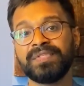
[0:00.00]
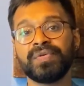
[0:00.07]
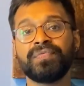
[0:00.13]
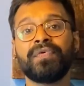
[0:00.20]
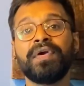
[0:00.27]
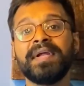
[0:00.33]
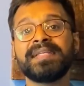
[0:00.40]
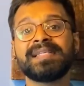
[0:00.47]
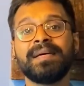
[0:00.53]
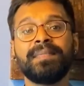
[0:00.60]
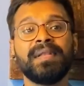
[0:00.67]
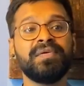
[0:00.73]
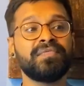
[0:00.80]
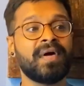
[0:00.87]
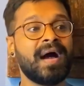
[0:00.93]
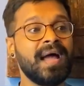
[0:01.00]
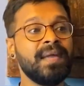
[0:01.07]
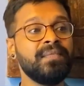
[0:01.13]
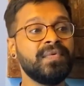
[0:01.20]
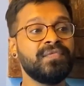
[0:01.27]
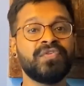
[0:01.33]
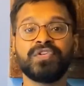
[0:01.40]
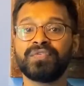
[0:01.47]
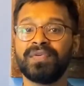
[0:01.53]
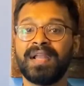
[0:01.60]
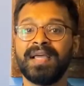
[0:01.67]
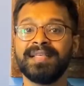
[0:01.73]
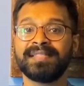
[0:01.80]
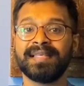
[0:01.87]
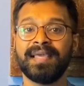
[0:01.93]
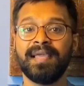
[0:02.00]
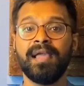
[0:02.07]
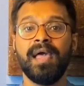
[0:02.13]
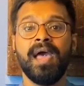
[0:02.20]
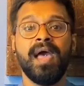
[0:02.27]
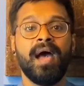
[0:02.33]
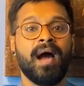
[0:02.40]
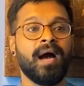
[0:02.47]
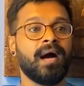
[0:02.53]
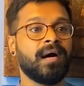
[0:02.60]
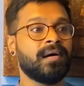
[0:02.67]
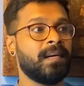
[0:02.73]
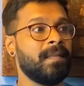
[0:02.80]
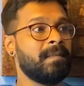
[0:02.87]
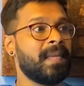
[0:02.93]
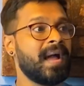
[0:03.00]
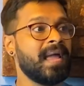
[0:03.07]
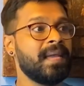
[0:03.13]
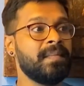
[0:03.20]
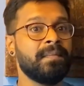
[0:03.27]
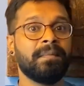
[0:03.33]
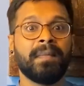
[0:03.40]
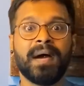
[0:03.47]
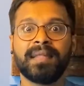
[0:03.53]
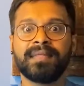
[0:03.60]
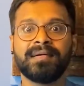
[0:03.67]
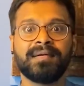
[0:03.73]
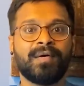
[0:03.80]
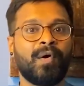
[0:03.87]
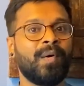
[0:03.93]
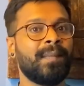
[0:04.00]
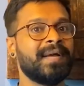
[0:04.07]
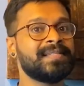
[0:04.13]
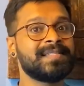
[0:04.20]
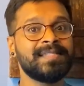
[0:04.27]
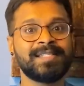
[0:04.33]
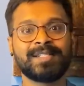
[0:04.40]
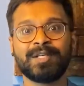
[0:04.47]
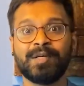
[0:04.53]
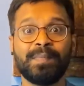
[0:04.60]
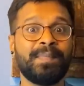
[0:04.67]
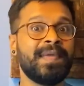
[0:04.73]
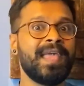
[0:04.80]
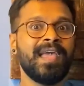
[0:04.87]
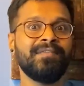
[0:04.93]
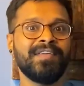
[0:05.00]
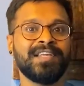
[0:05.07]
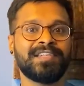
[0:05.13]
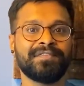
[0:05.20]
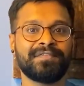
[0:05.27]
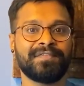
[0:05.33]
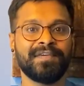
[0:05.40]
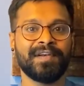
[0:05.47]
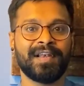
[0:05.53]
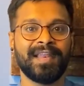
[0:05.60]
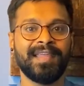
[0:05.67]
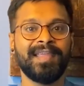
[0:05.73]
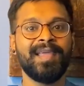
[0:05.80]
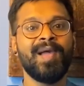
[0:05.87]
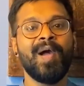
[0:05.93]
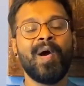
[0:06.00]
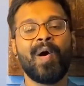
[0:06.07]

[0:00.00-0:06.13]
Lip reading: So, for example, if I'm visualizing my mother or my sister behaving differently,